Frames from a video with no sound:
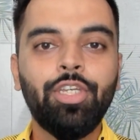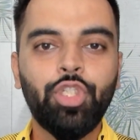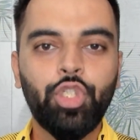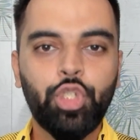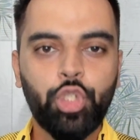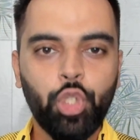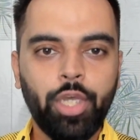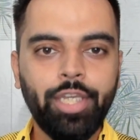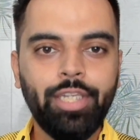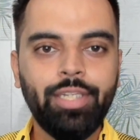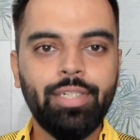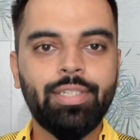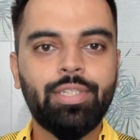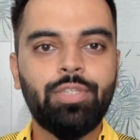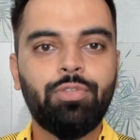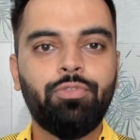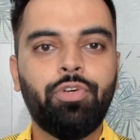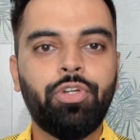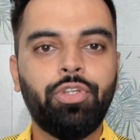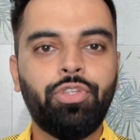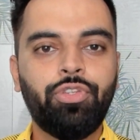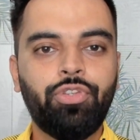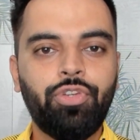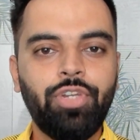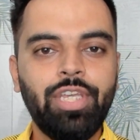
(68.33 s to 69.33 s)
Join us
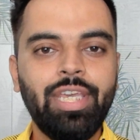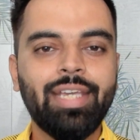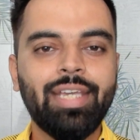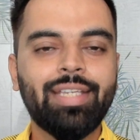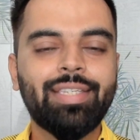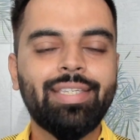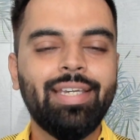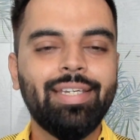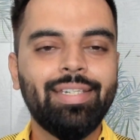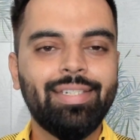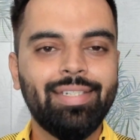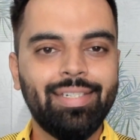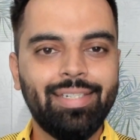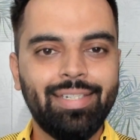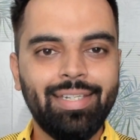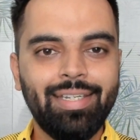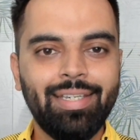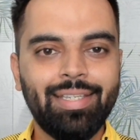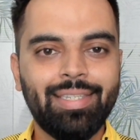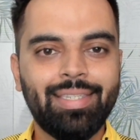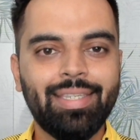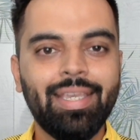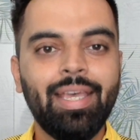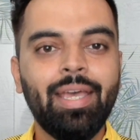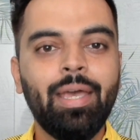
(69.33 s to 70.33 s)
for three exciting
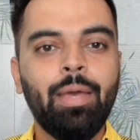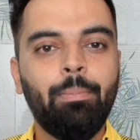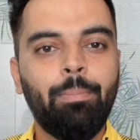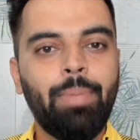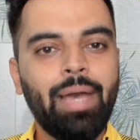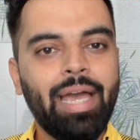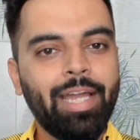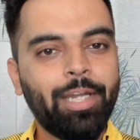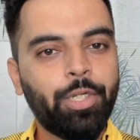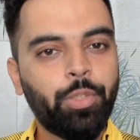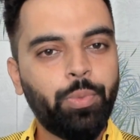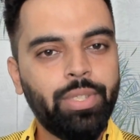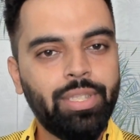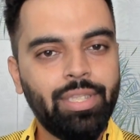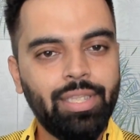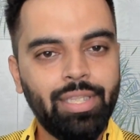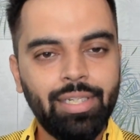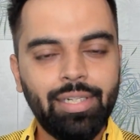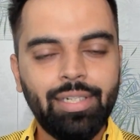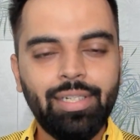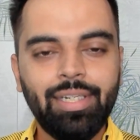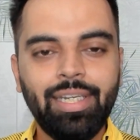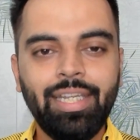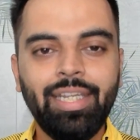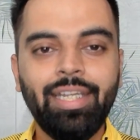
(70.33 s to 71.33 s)
days packed with
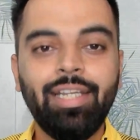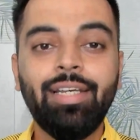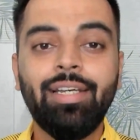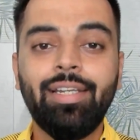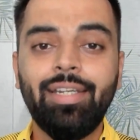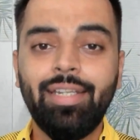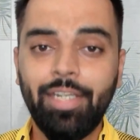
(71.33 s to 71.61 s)
learning,